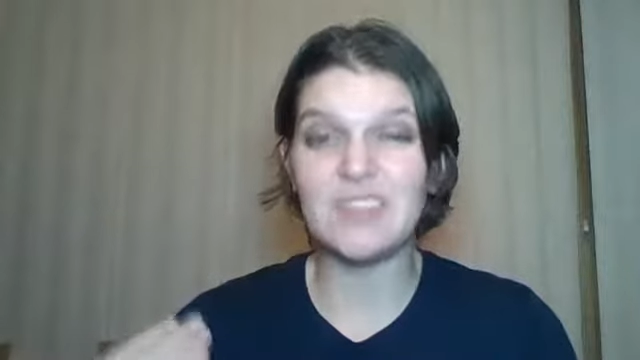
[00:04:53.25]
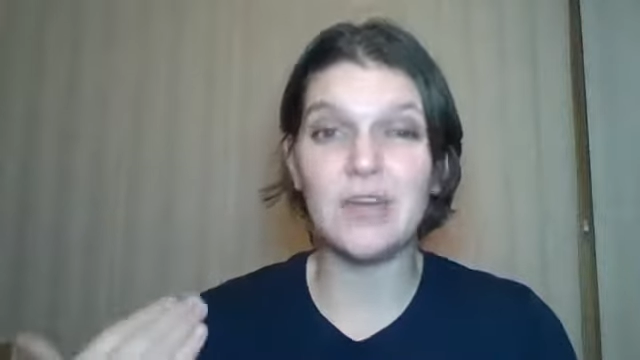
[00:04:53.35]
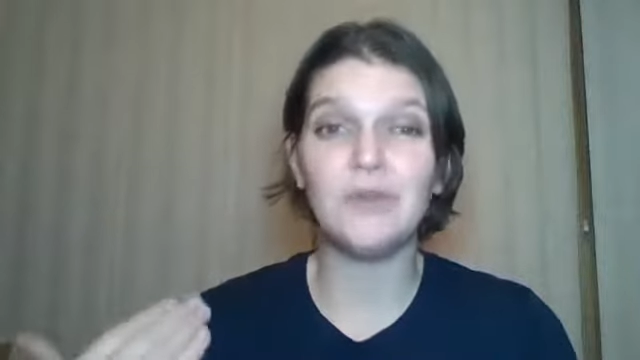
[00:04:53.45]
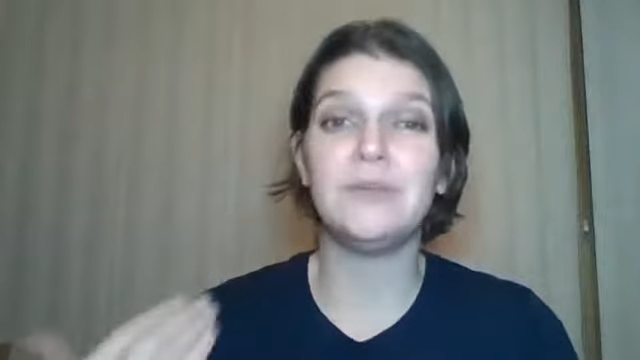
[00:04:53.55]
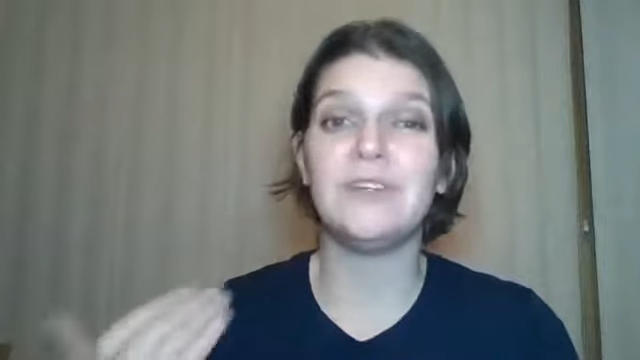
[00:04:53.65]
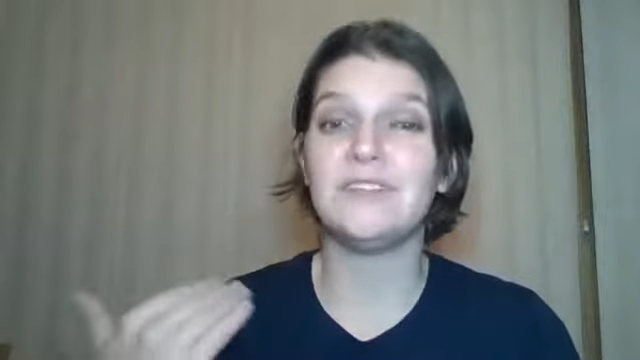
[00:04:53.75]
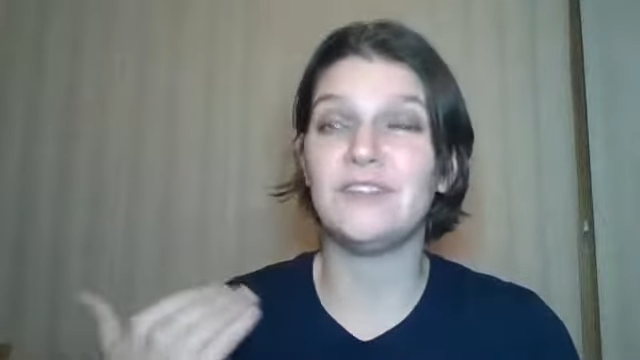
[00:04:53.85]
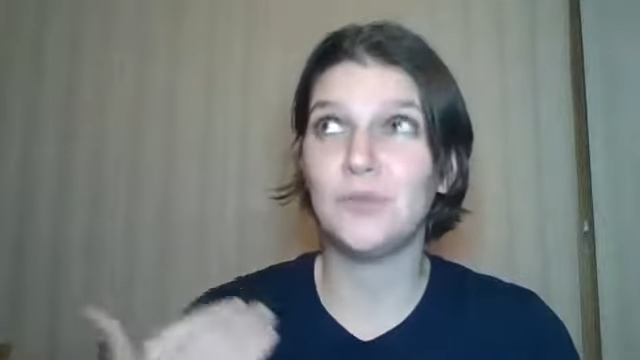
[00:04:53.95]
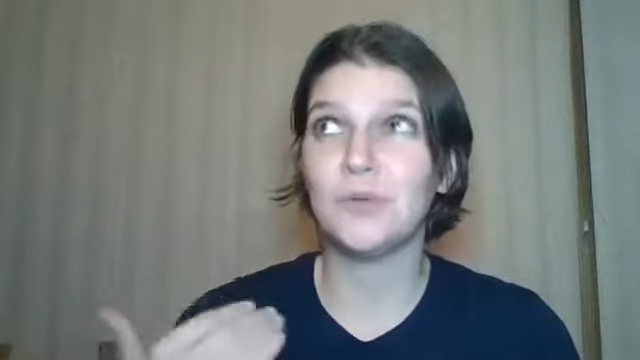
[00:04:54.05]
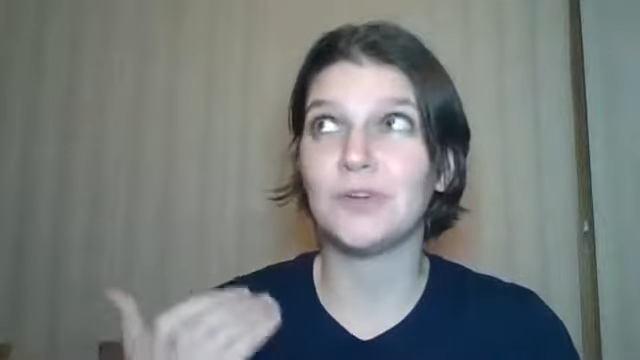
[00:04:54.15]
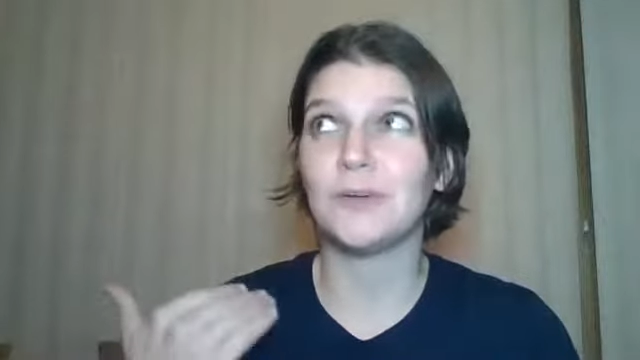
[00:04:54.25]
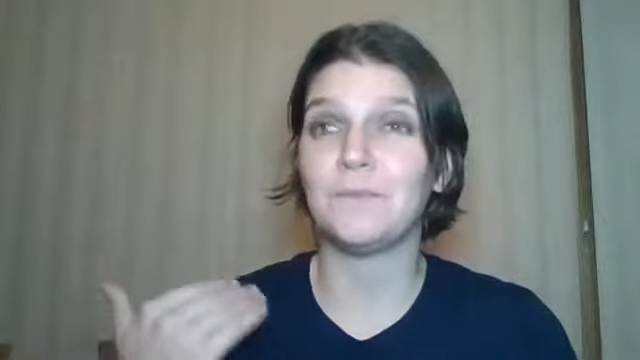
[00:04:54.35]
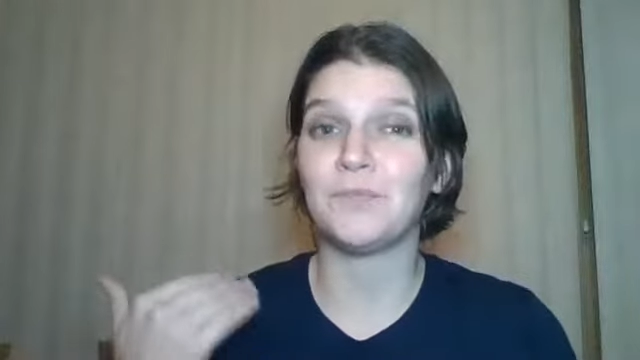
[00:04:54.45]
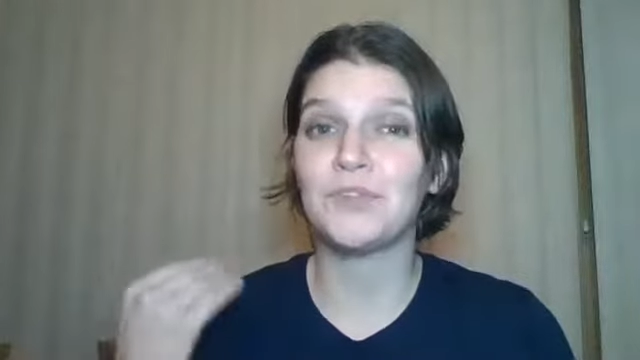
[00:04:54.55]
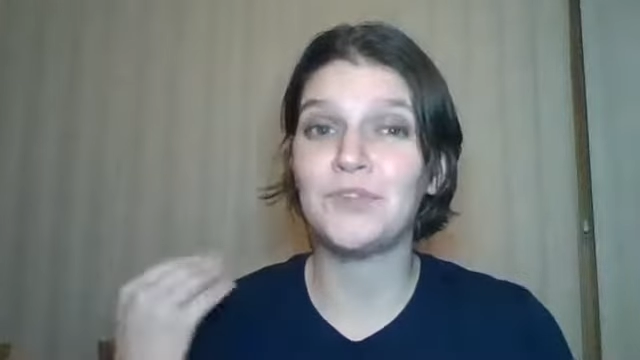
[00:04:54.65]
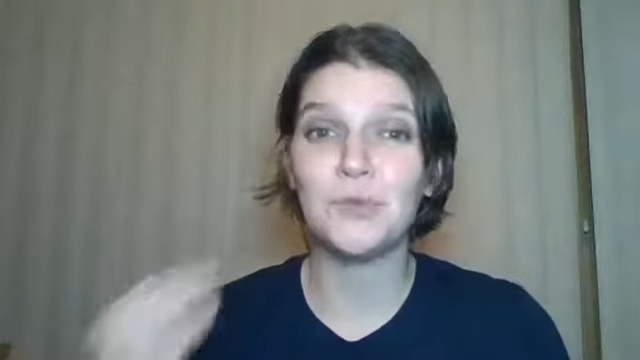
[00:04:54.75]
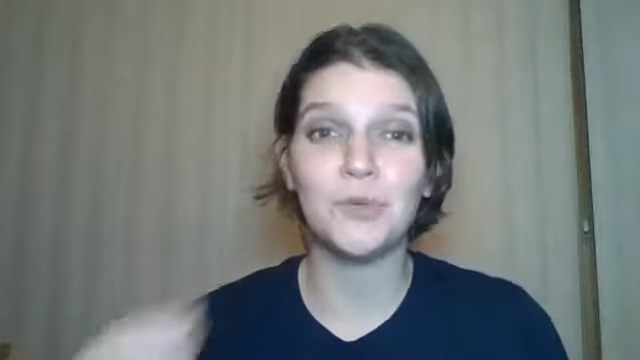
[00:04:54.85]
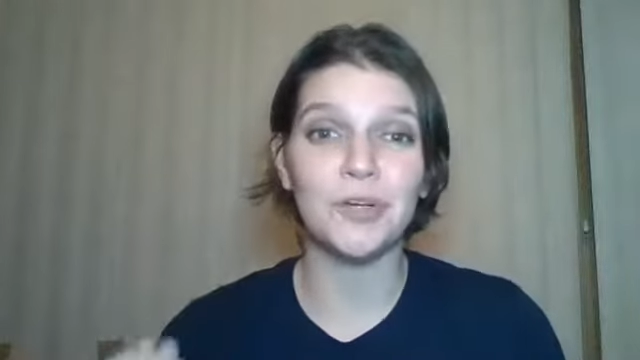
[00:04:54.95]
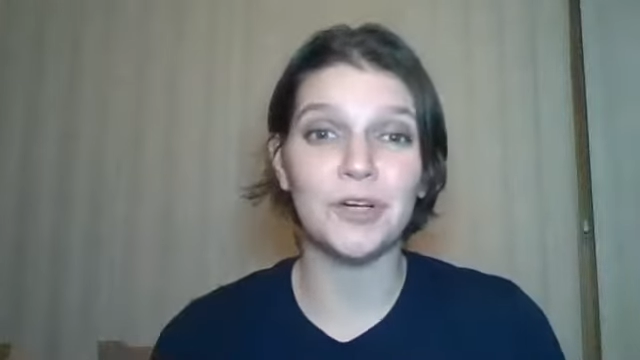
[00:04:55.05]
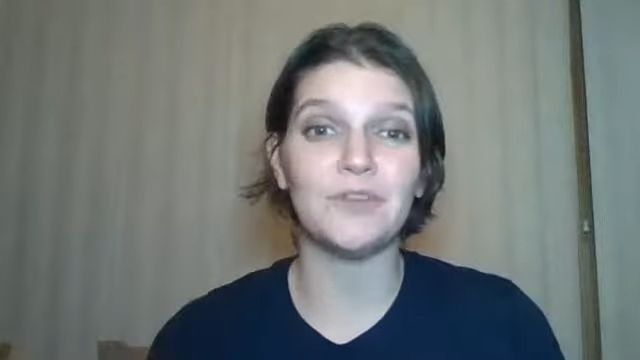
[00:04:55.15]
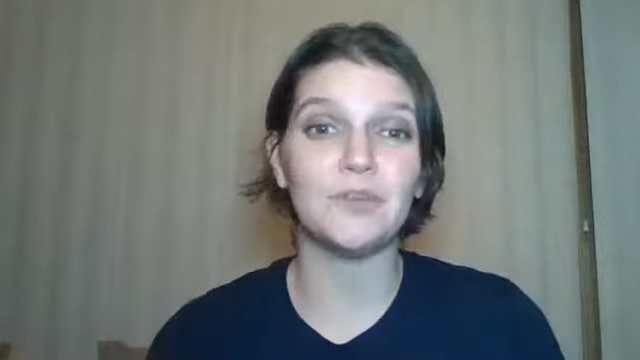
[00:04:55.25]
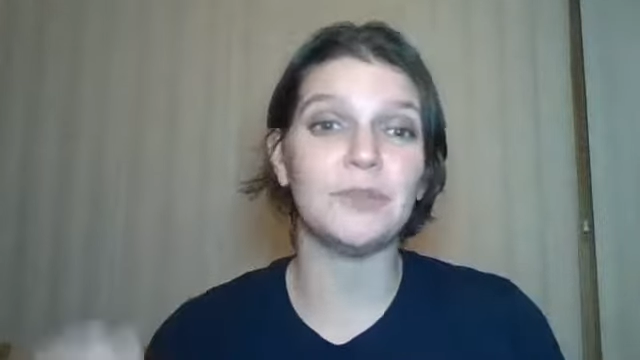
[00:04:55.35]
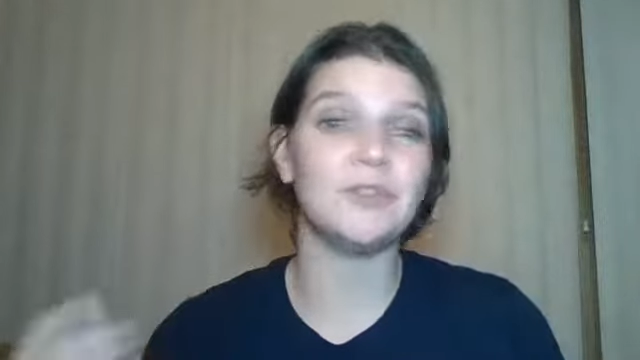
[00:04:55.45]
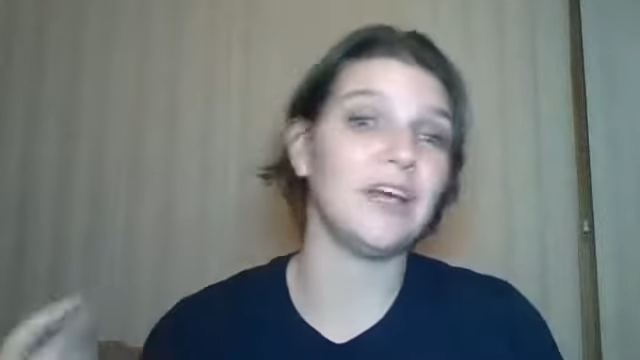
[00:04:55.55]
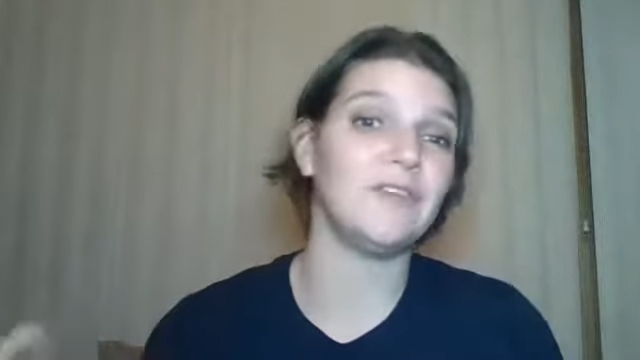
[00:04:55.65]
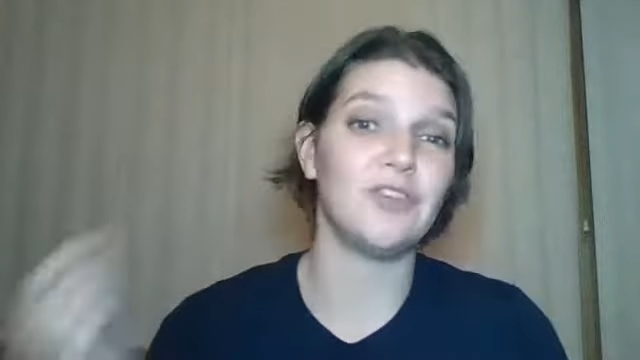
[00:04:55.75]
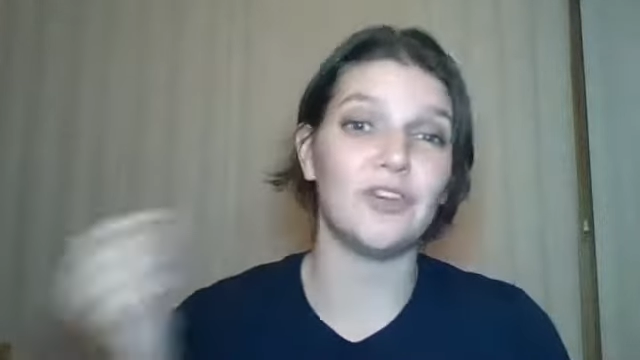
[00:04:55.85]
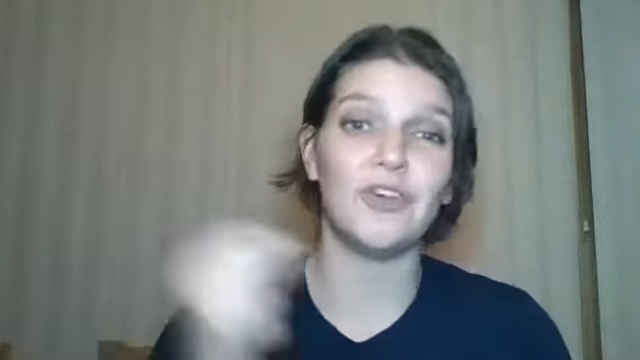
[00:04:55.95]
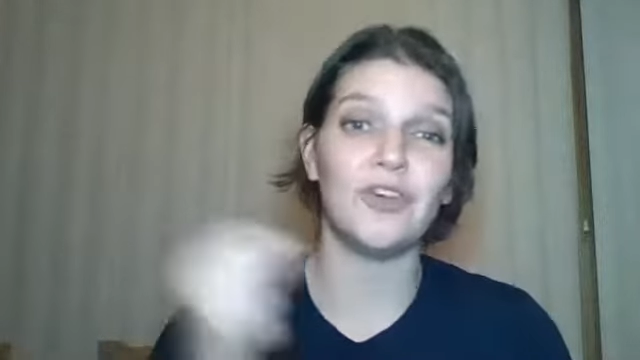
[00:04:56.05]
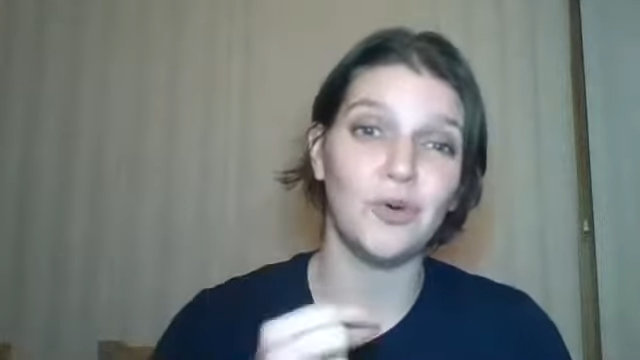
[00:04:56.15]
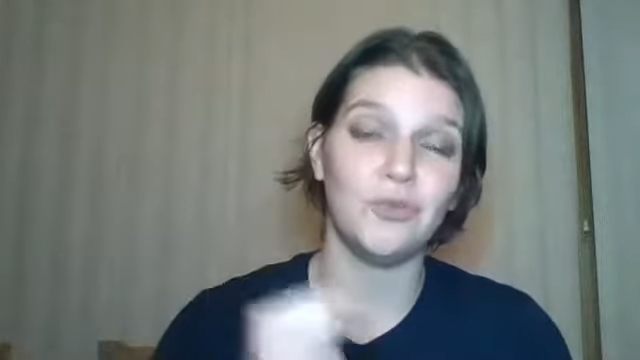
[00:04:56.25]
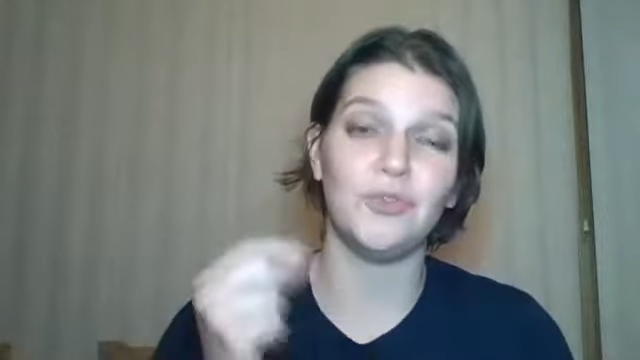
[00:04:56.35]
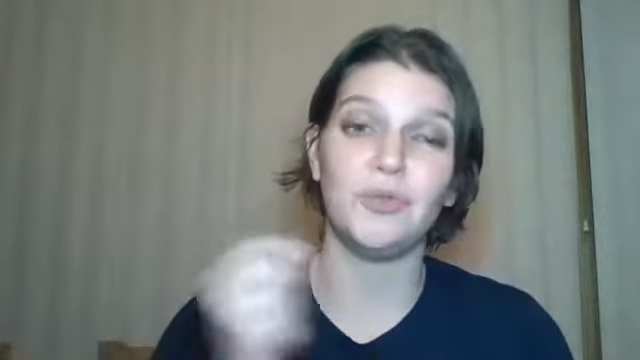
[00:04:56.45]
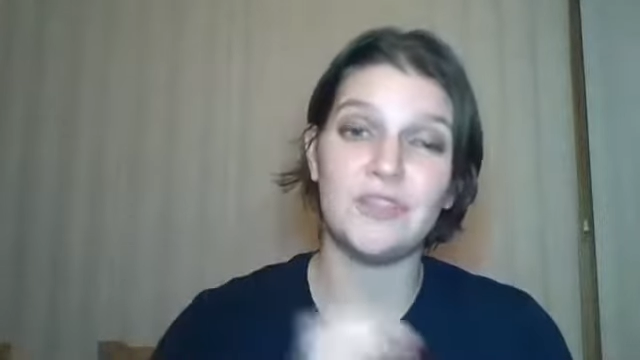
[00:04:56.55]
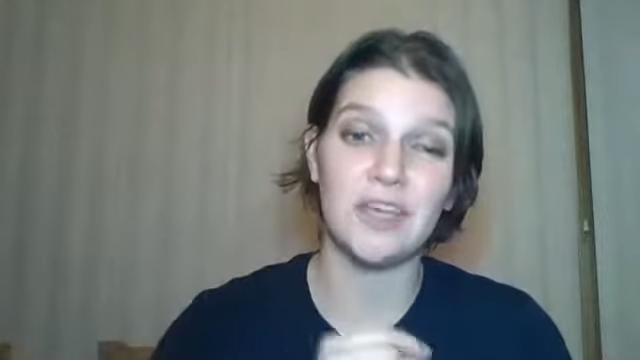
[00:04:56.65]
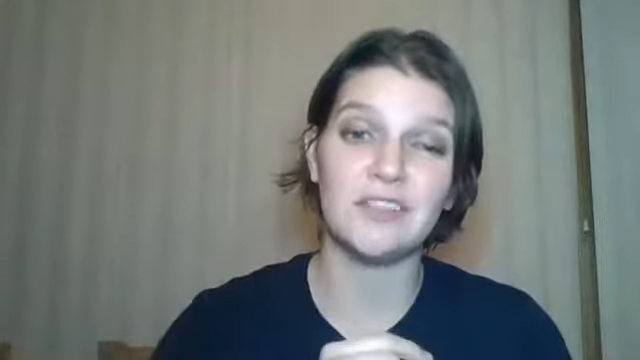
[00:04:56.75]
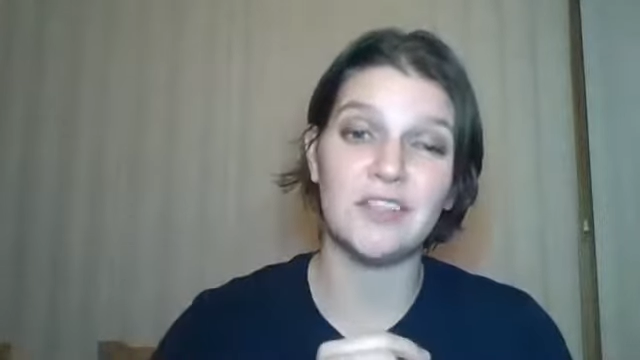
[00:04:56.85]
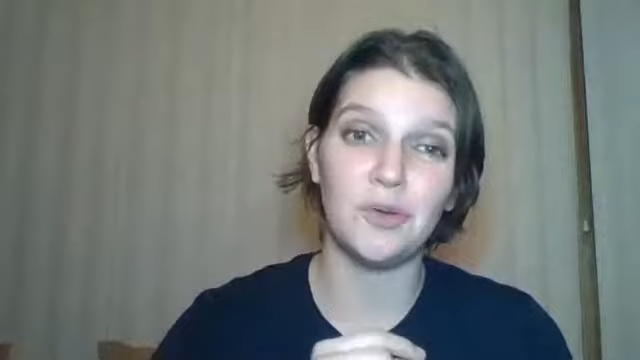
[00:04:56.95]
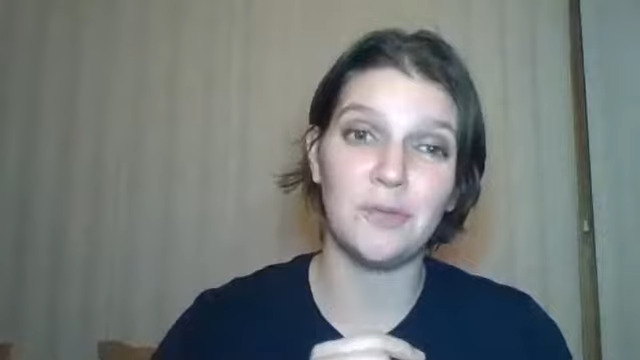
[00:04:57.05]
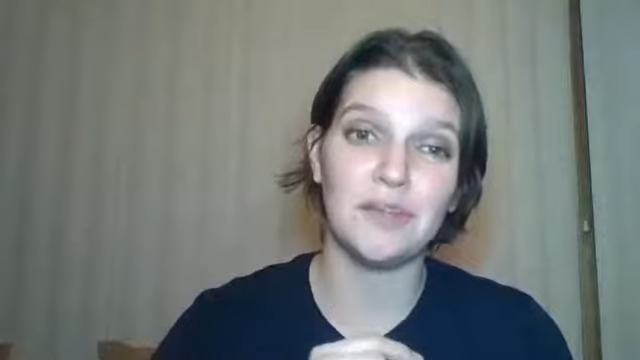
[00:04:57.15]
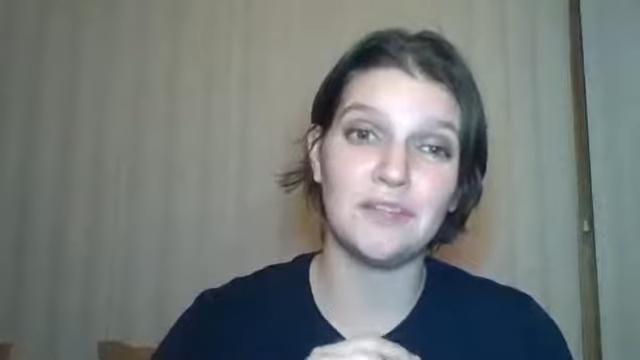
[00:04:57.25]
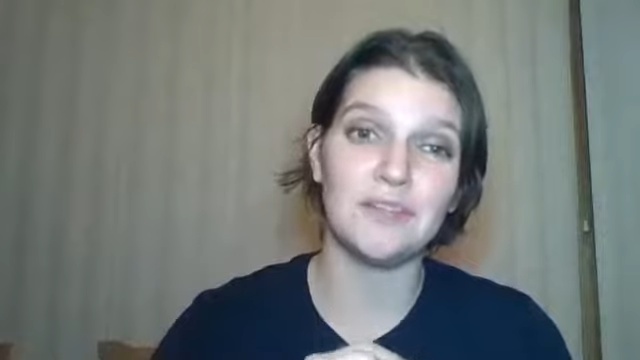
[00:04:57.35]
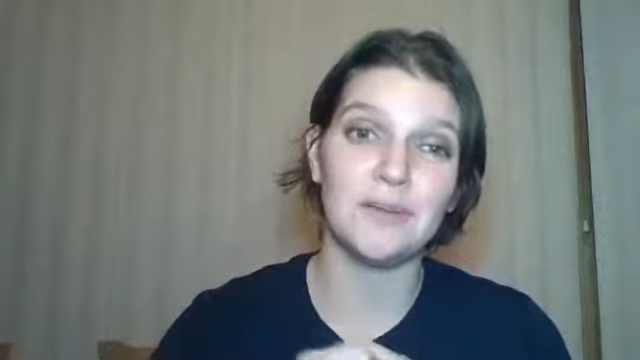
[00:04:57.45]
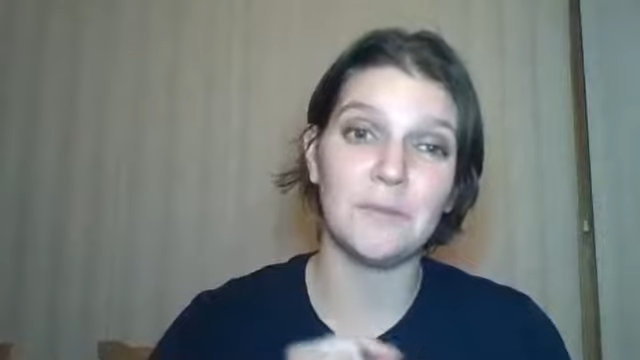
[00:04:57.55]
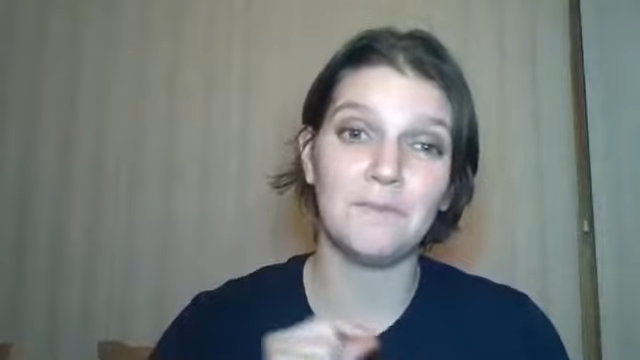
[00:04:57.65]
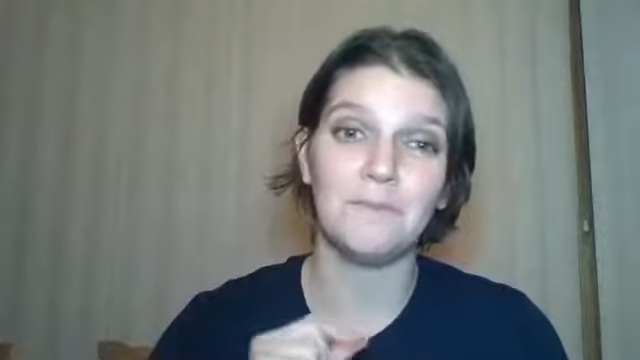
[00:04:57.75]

I would be super uncomfortable to have to go to a sex therapist.